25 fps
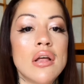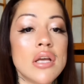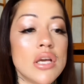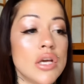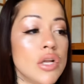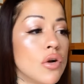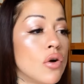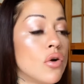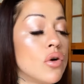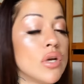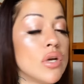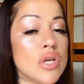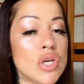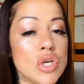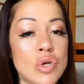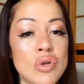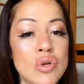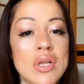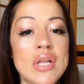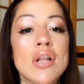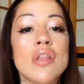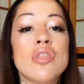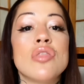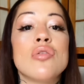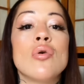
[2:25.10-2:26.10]
You
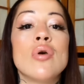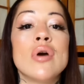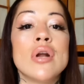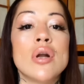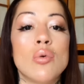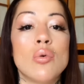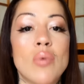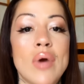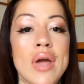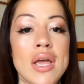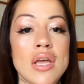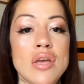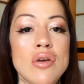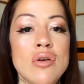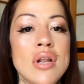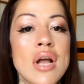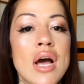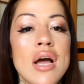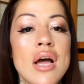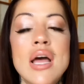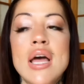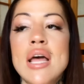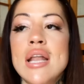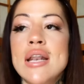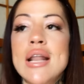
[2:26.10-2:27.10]
need to throw it away. You
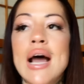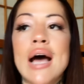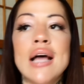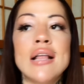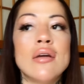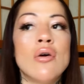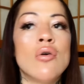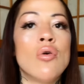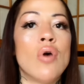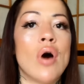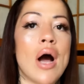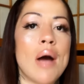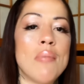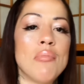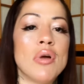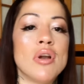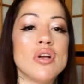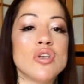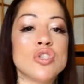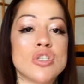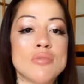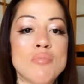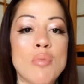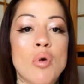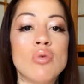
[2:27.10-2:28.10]
not oh, I'm
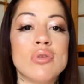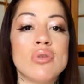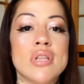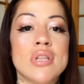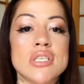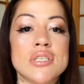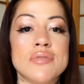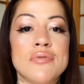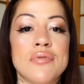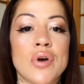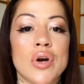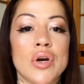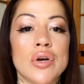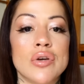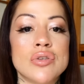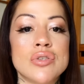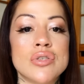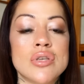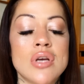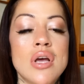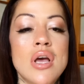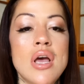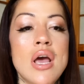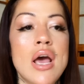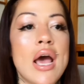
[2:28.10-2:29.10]
gonna smoke this
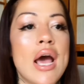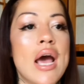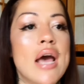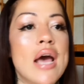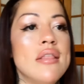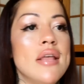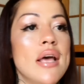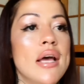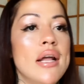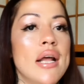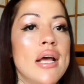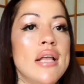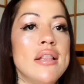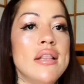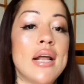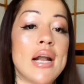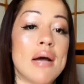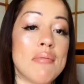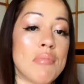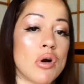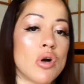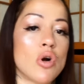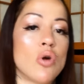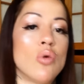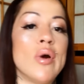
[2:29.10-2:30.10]
first and then
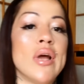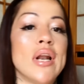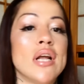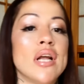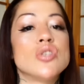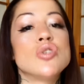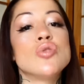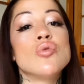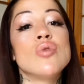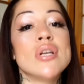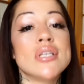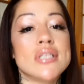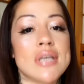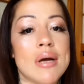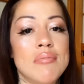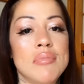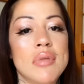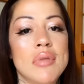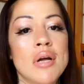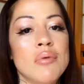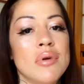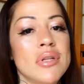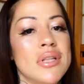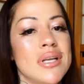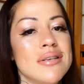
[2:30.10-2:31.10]
I'm gonna quit as soon as I'm
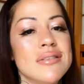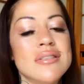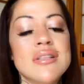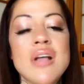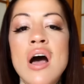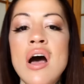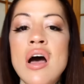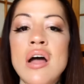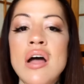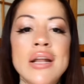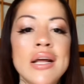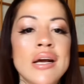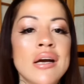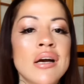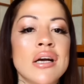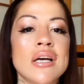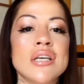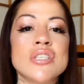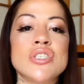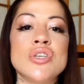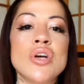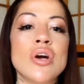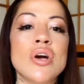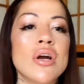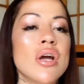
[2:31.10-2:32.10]
done with this. Nah, nigga,
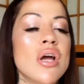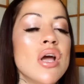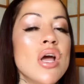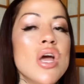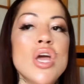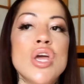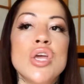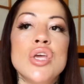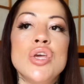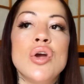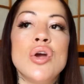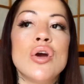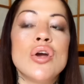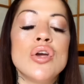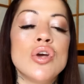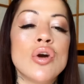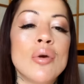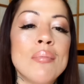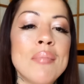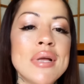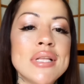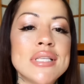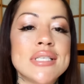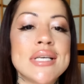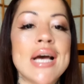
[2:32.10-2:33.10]
because
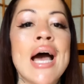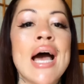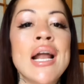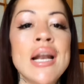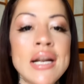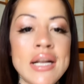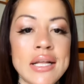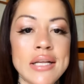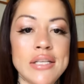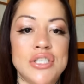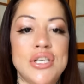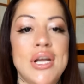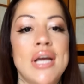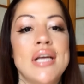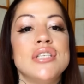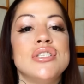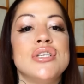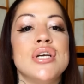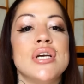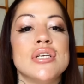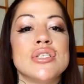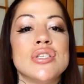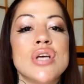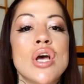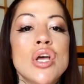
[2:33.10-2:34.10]
your mentality
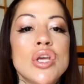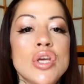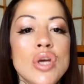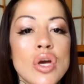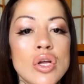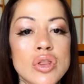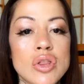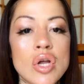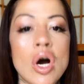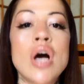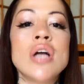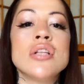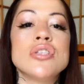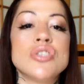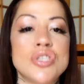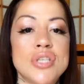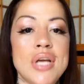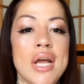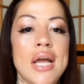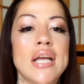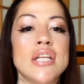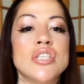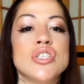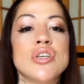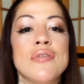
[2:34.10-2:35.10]
changes, your thoughts
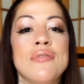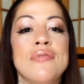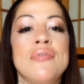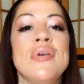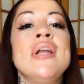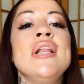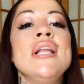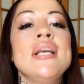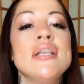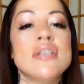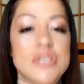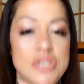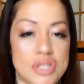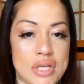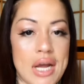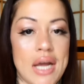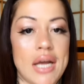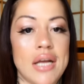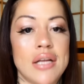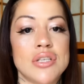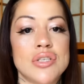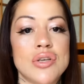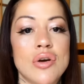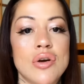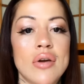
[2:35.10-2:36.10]
change, your feelings
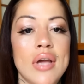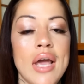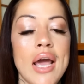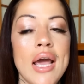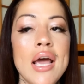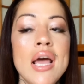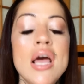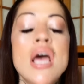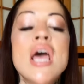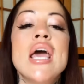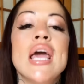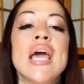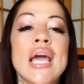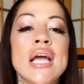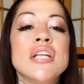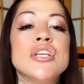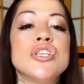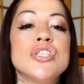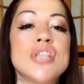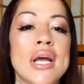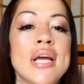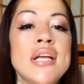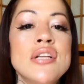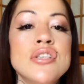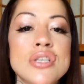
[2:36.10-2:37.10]
change. Okay, it
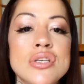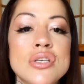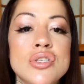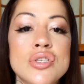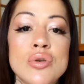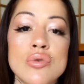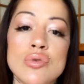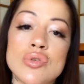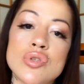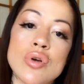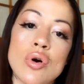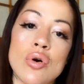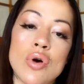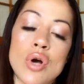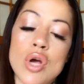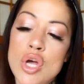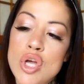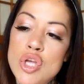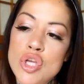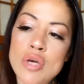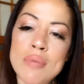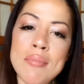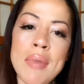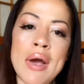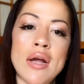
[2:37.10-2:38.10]
changes you. So
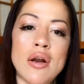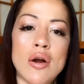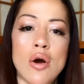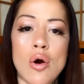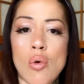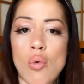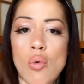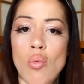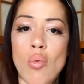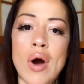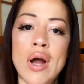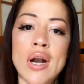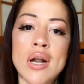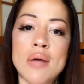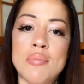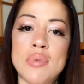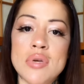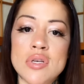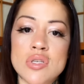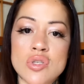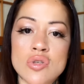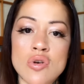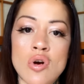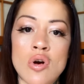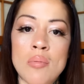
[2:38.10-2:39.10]
you might want to
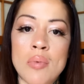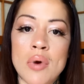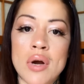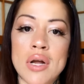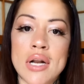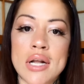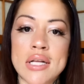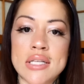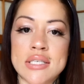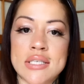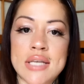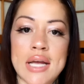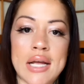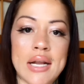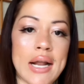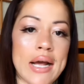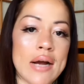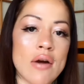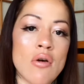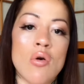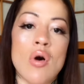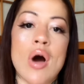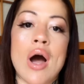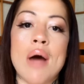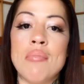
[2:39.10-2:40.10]
be sober and then say
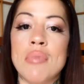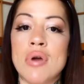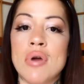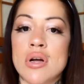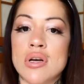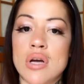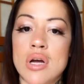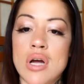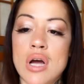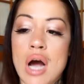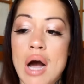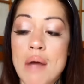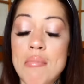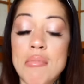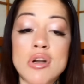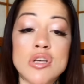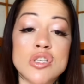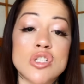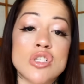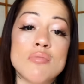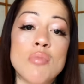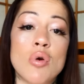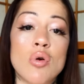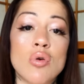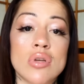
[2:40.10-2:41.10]
like, oh, I'm
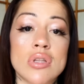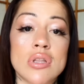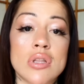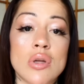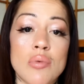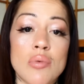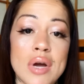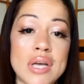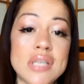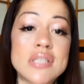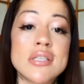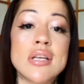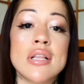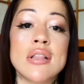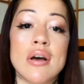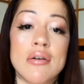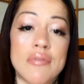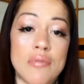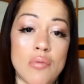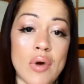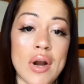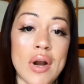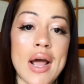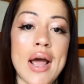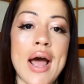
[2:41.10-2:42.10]
gonna smoke the rest
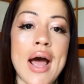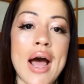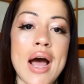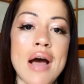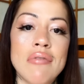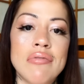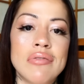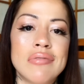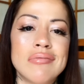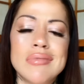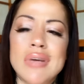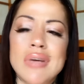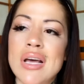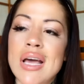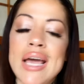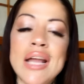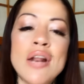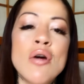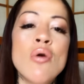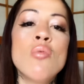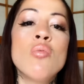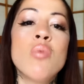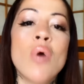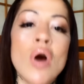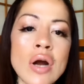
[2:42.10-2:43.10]
of what I have. It
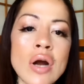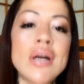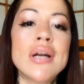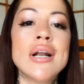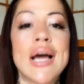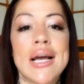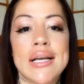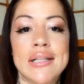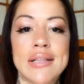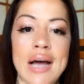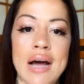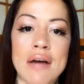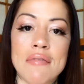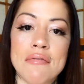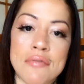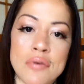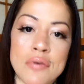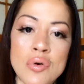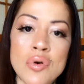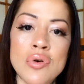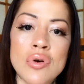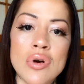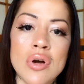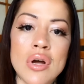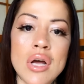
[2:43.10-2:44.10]
don't work like that,
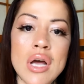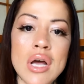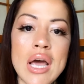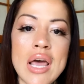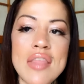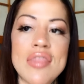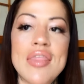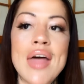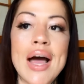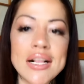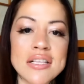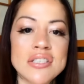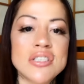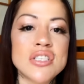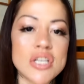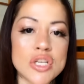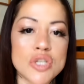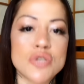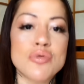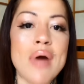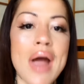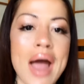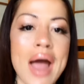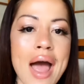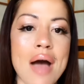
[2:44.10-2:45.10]
fool. That's the
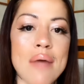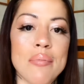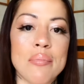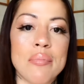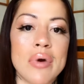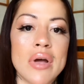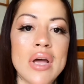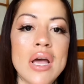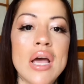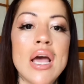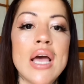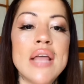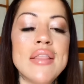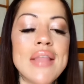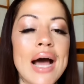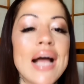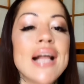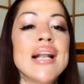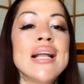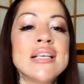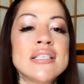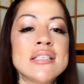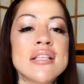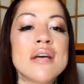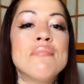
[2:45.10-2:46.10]
trap.
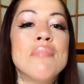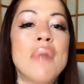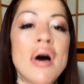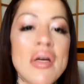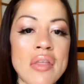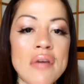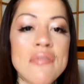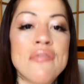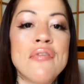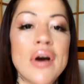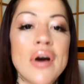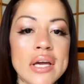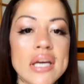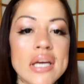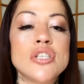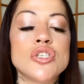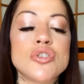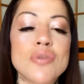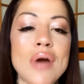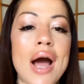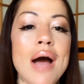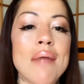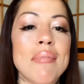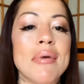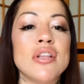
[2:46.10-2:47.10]
That is the motherfucking
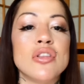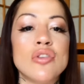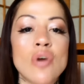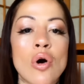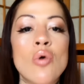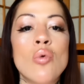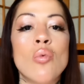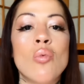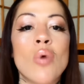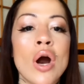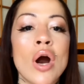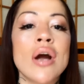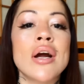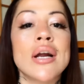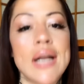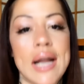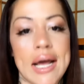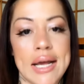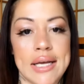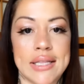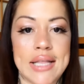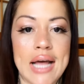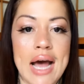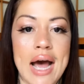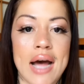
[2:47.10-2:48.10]
trap. It don't work
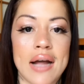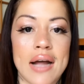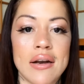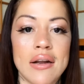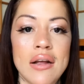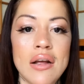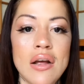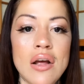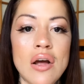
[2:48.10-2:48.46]
like that.